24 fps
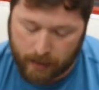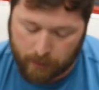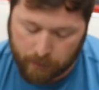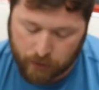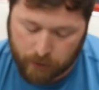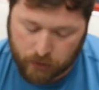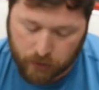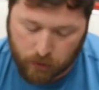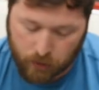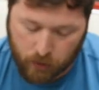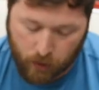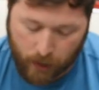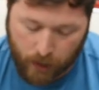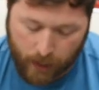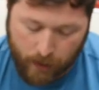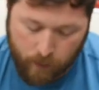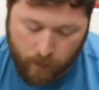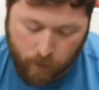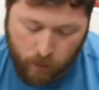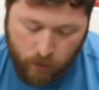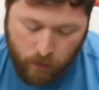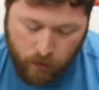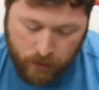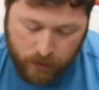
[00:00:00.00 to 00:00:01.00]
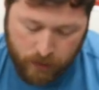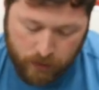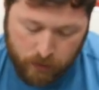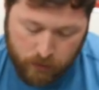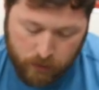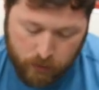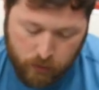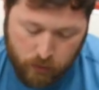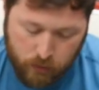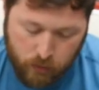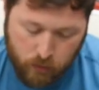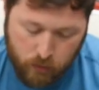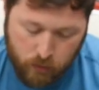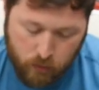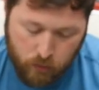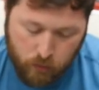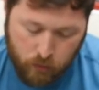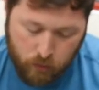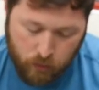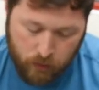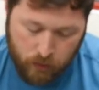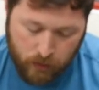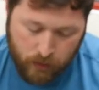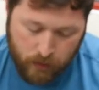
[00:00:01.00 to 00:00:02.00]
So I want
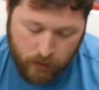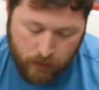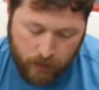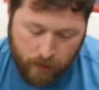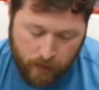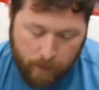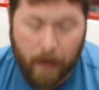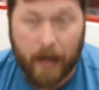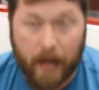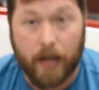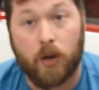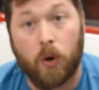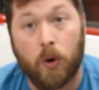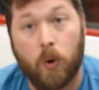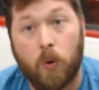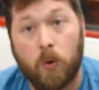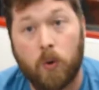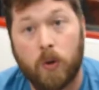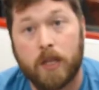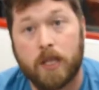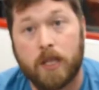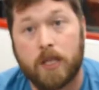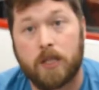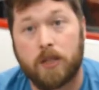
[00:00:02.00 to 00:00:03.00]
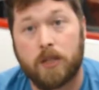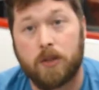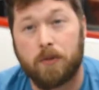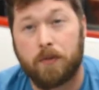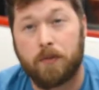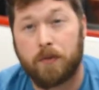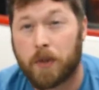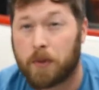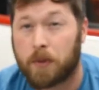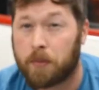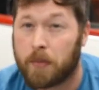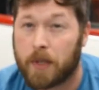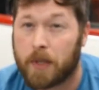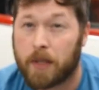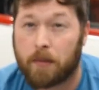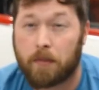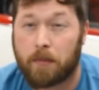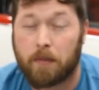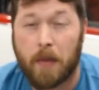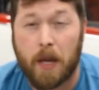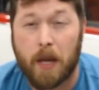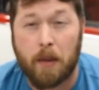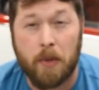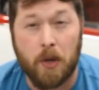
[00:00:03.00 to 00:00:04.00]
to. My goal is to film it
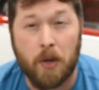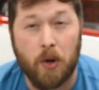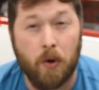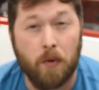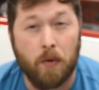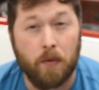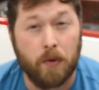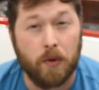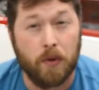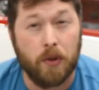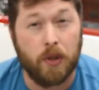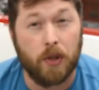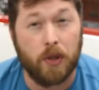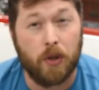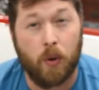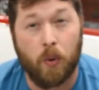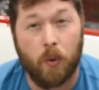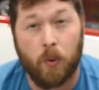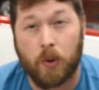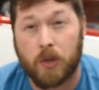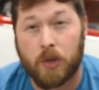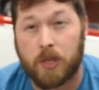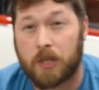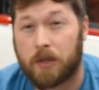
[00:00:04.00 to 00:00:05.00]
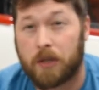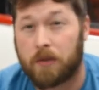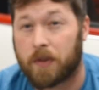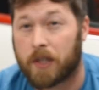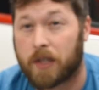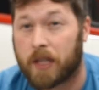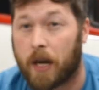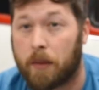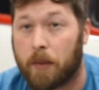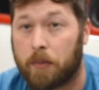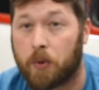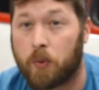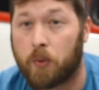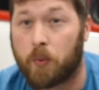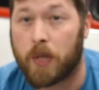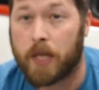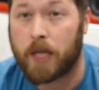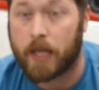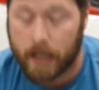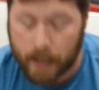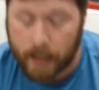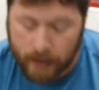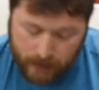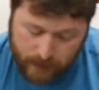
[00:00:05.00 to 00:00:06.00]
maybe over the course of a couple
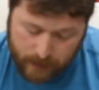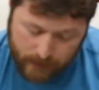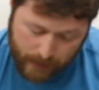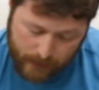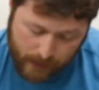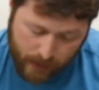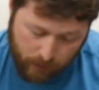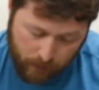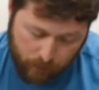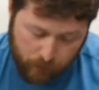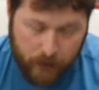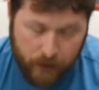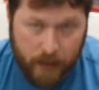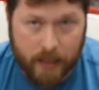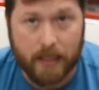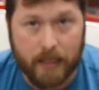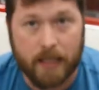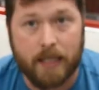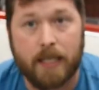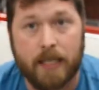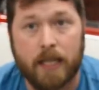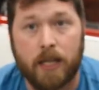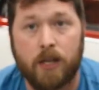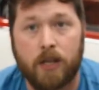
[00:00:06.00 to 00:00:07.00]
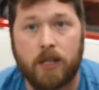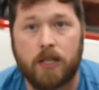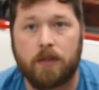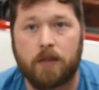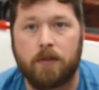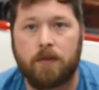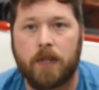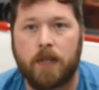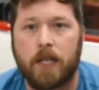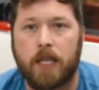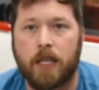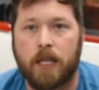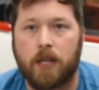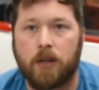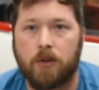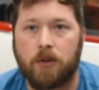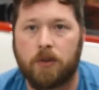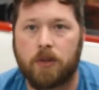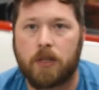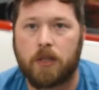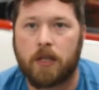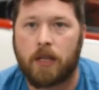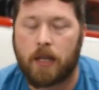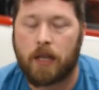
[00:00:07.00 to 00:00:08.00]
weekends and release a series of
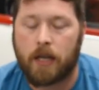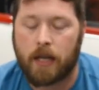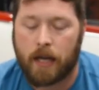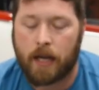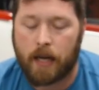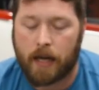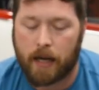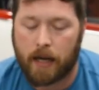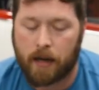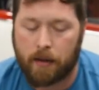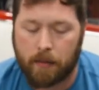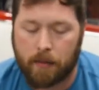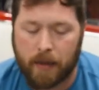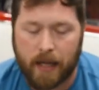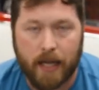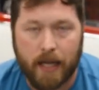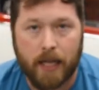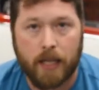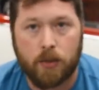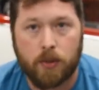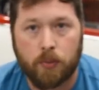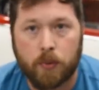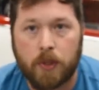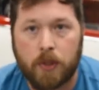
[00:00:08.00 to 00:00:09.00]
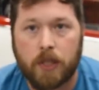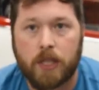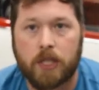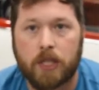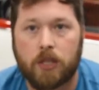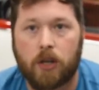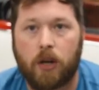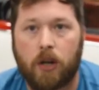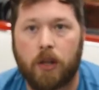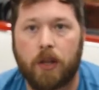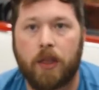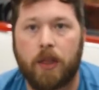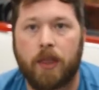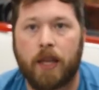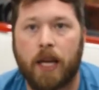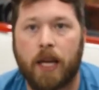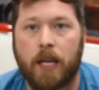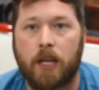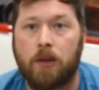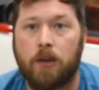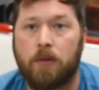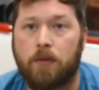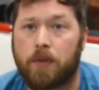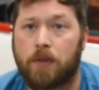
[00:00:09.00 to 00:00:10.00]
videos. And it's really just all
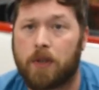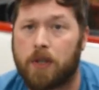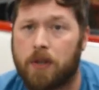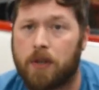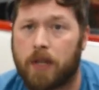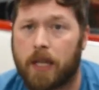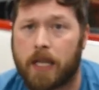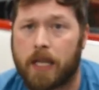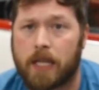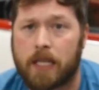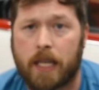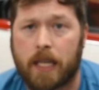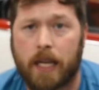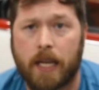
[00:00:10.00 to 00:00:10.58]
thank you for you guys.